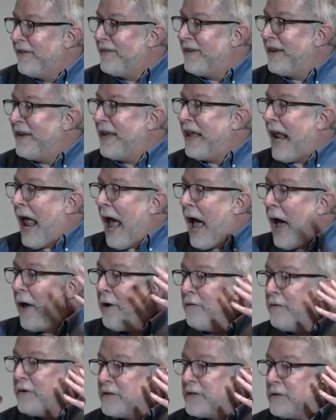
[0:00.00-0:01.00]
To get out
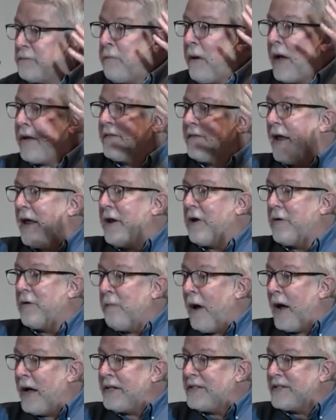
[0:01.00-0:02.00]
of a spectator
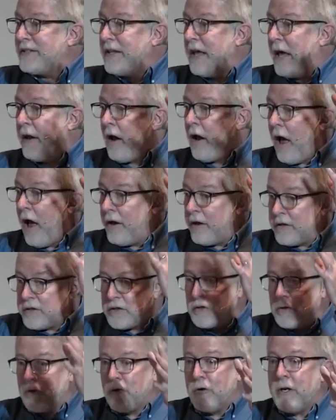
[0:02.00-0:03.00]
mindset on a
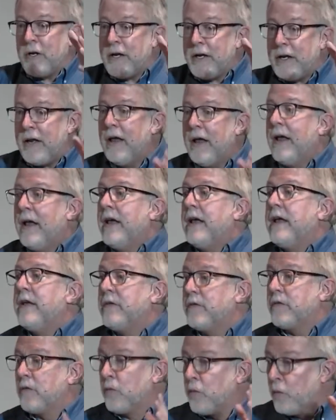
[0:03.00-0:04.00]
screen
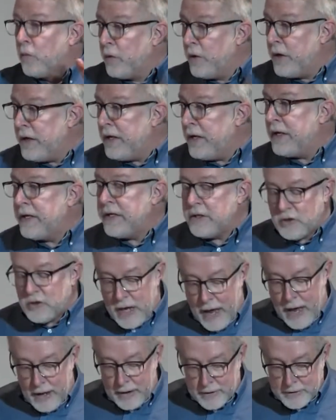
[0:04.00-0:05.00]
is really
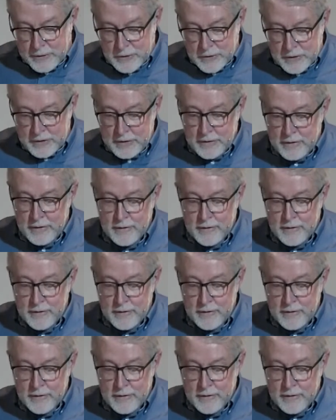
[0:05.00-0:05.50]
challenging.